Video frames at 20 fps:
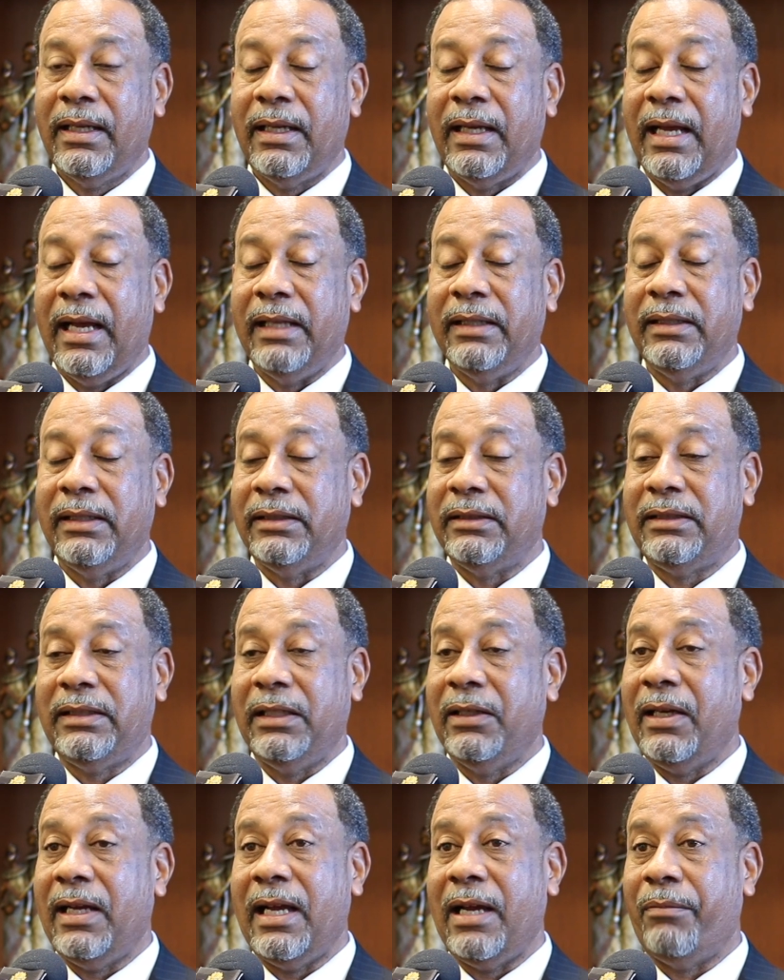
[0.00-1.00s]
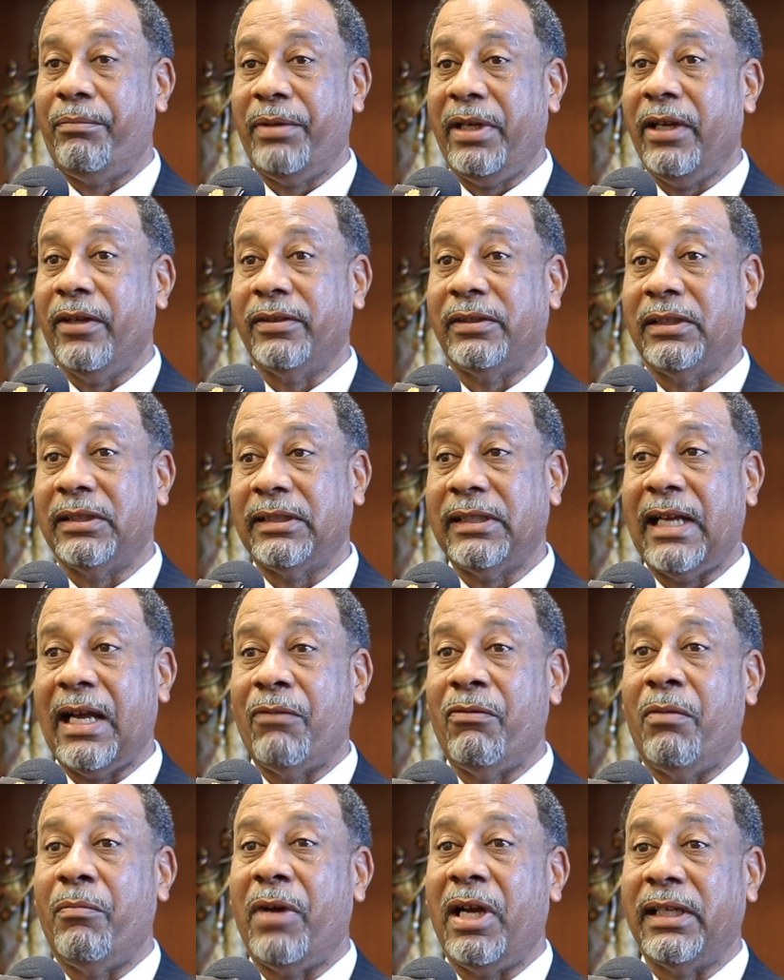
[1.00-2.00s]
and then she'll have parents that say, "I
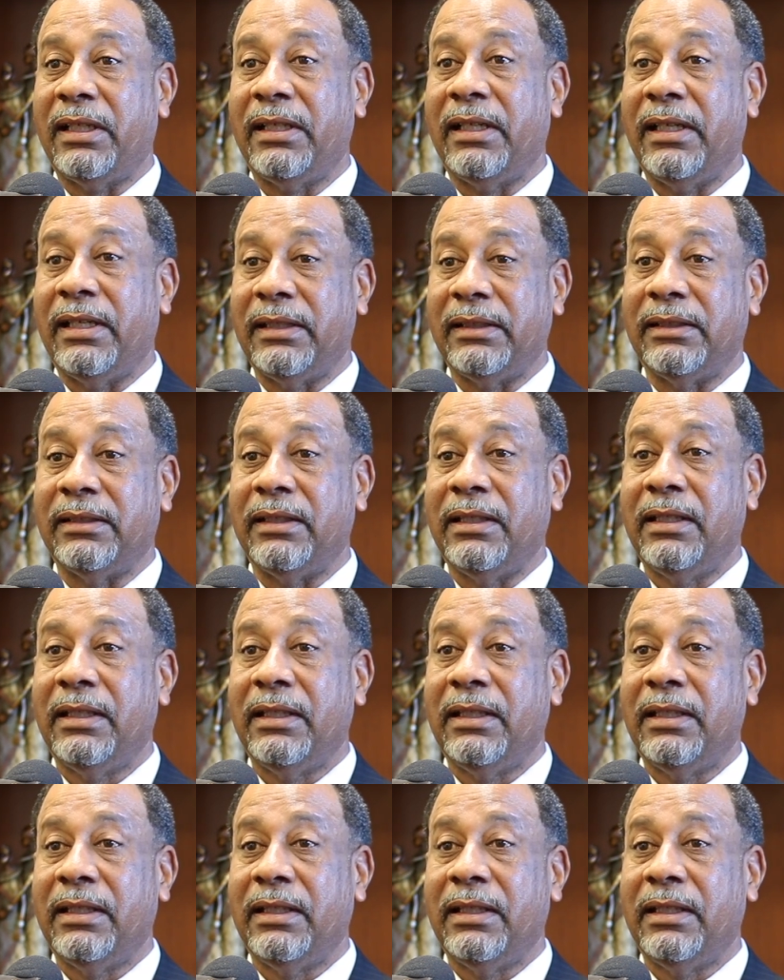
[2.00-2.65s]
want my kids